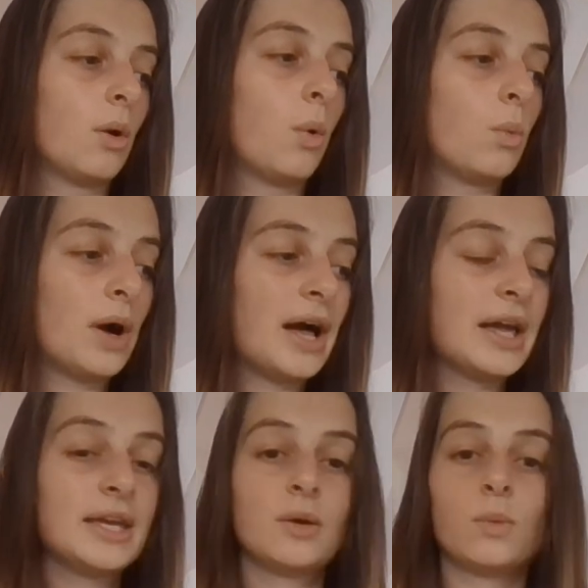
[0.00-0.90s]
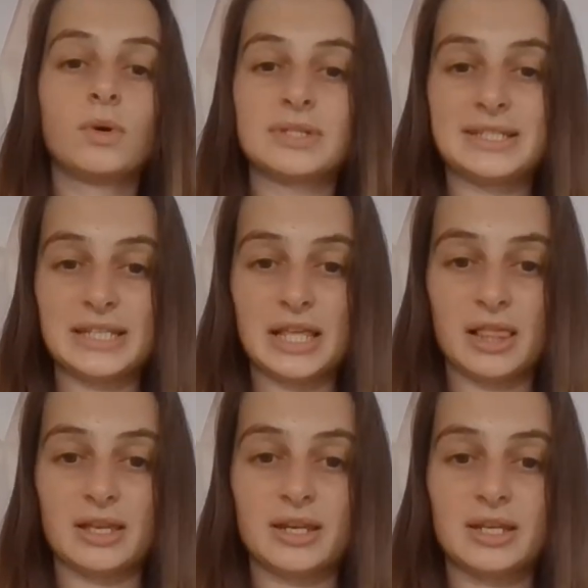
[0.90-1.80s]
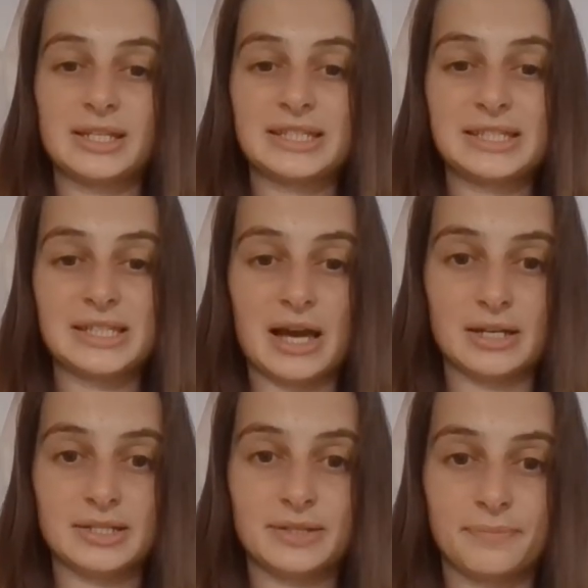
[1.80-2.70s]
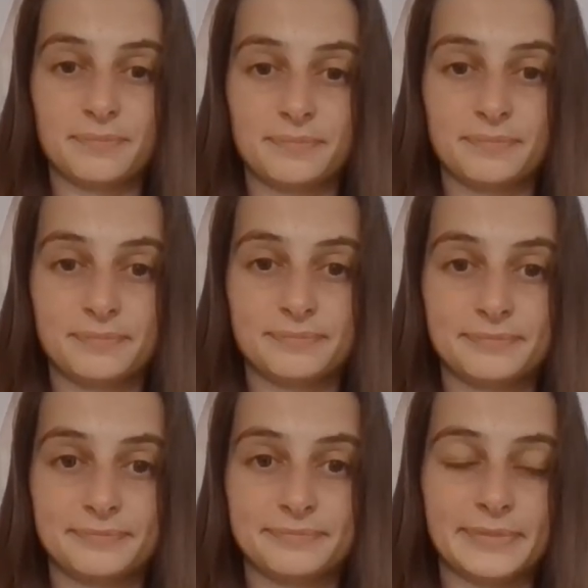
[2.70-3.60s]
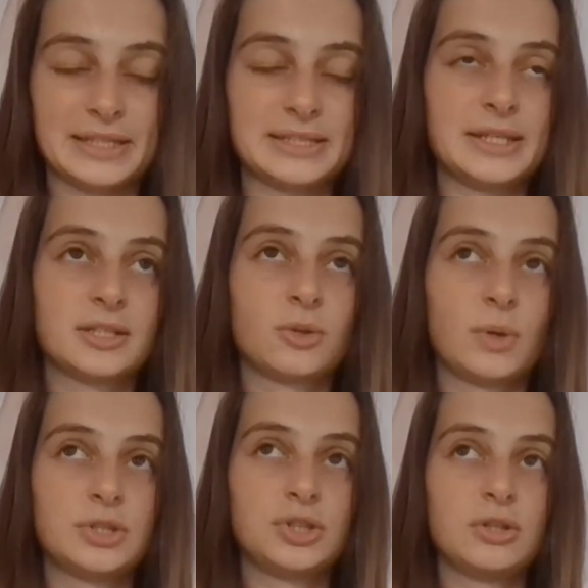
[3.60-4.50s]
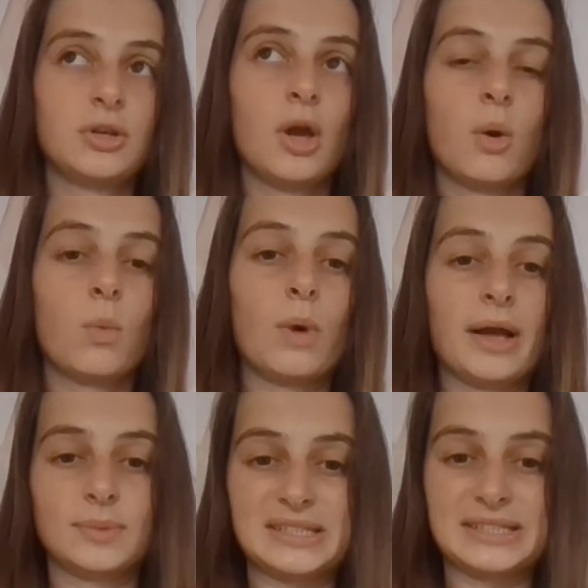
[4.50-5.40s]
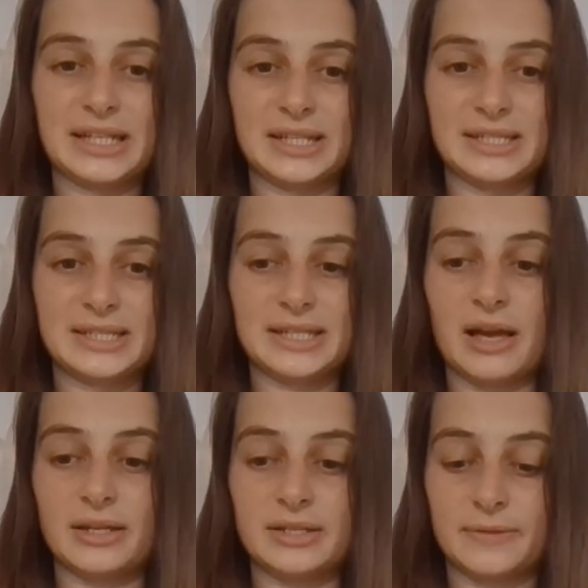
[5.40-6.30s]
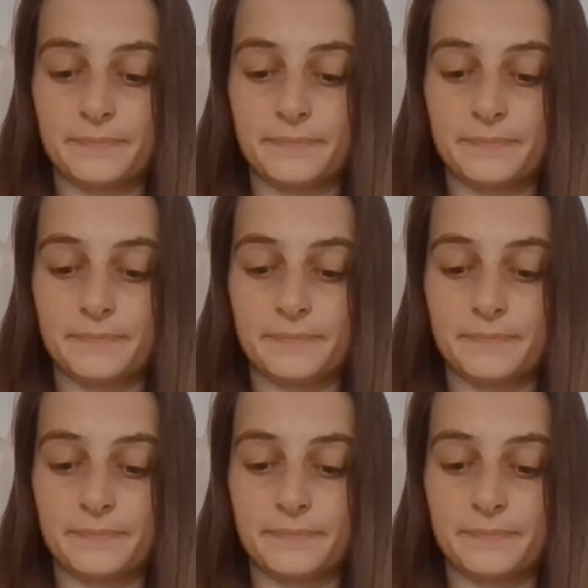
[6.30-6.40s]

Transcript: Why was Dylan sad? That's the next question. Why was Dylan sad?